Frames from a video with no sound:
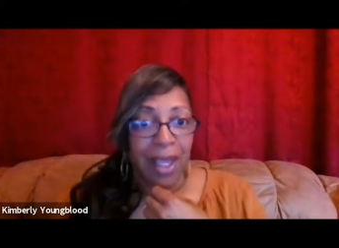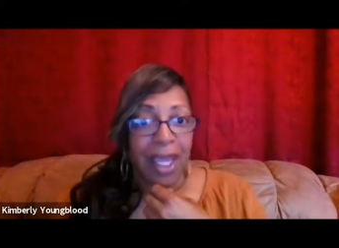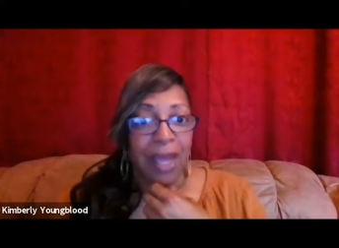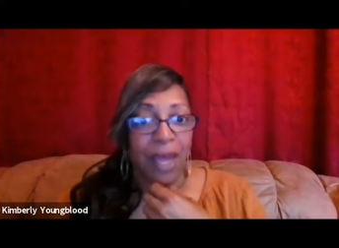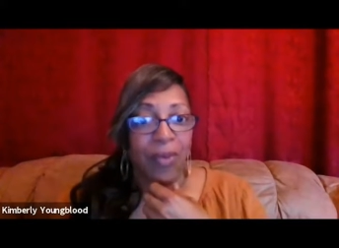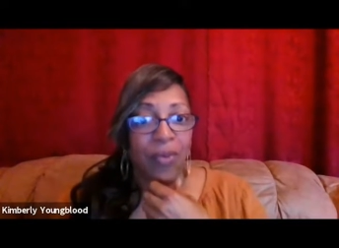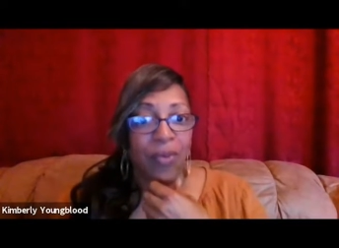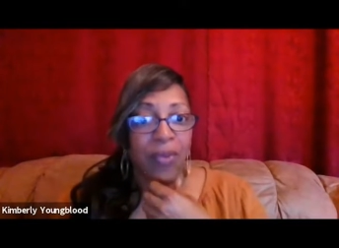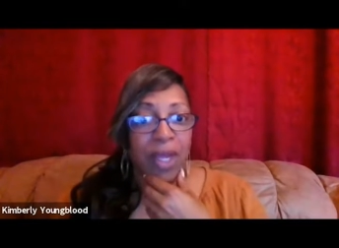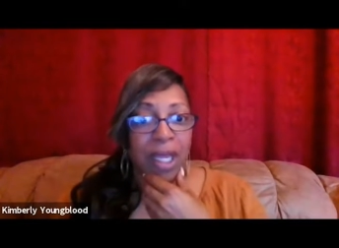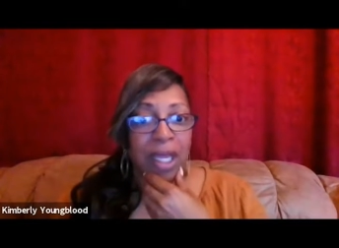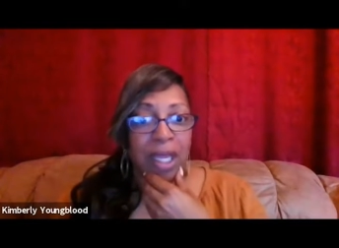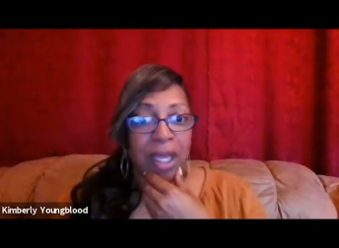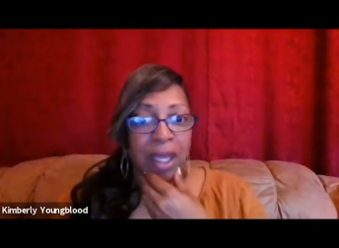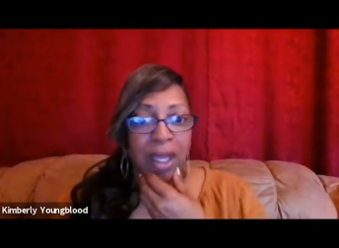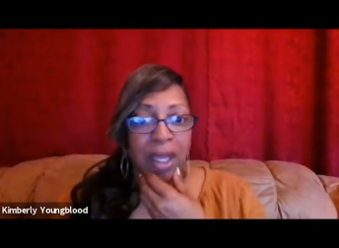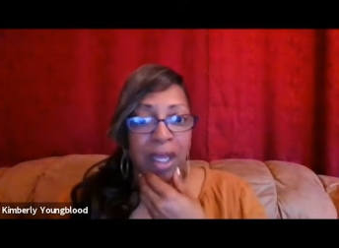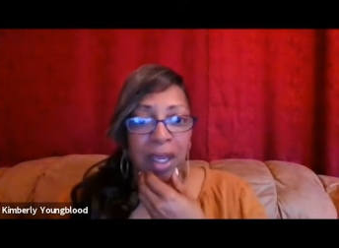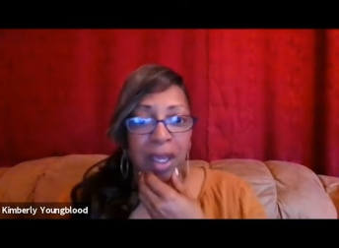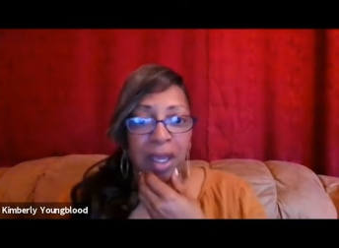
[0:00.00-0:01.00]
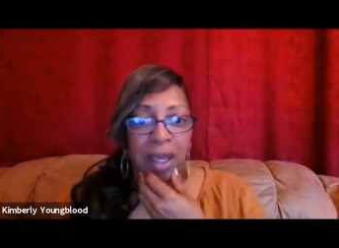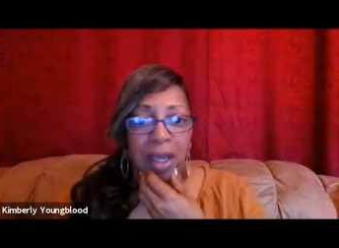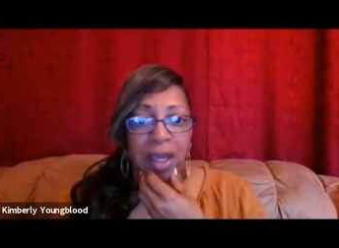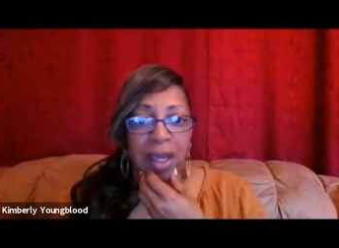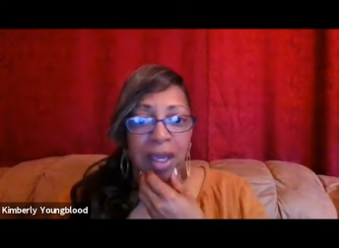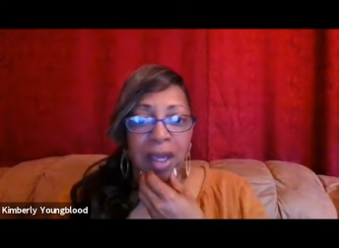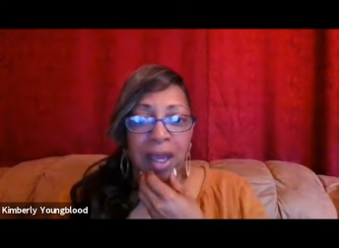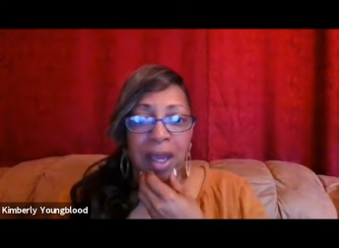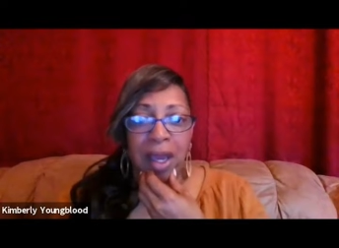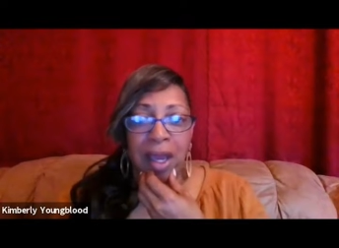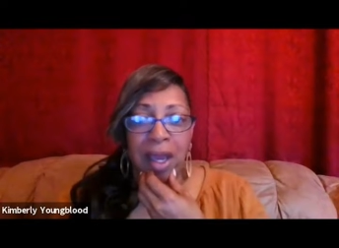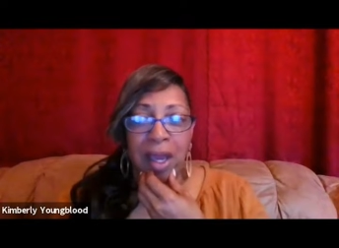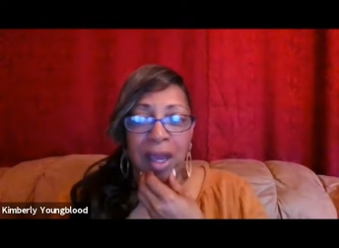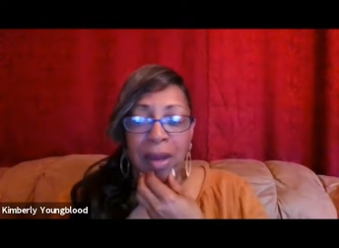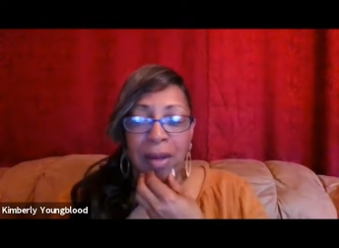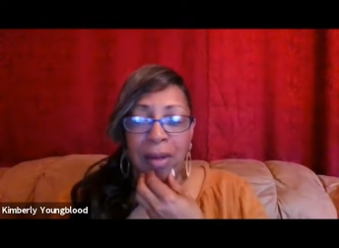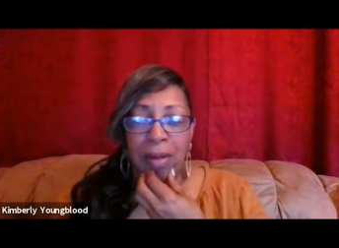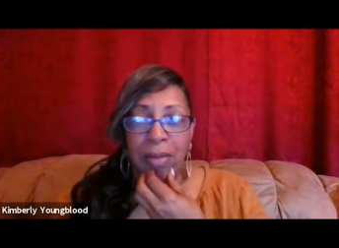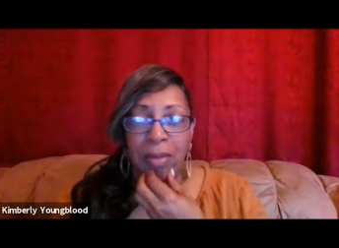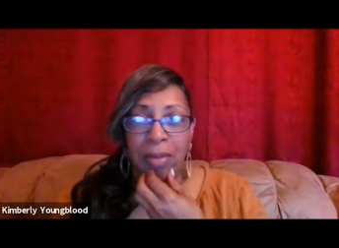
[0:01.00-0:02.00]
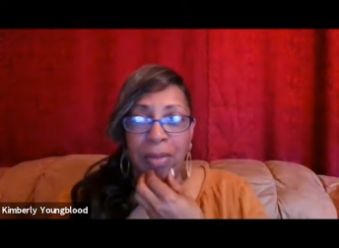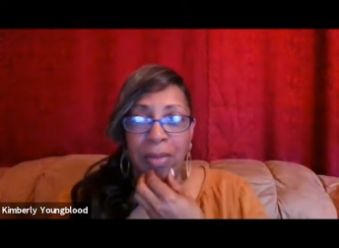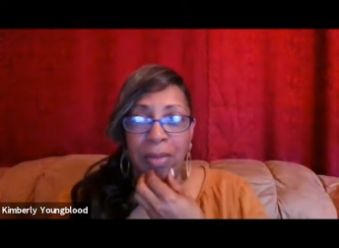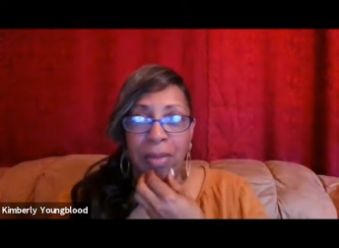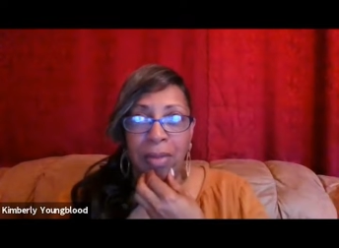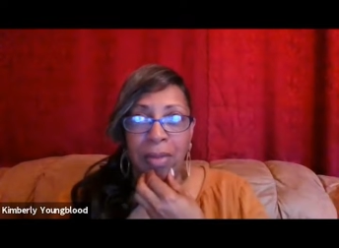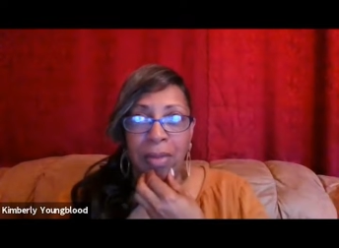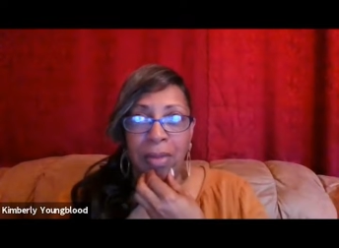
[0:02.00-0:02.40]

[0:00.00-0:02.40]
and um